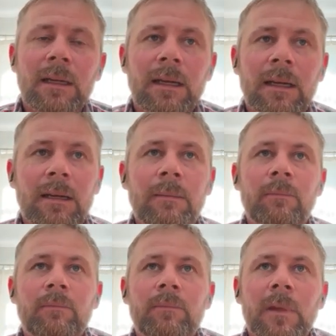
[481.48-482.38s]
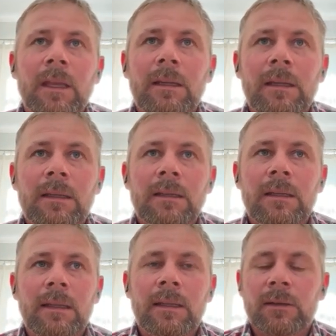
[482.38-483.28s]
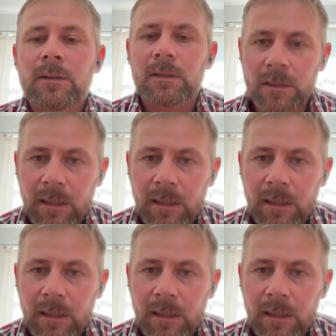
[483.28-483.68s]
And then they're not just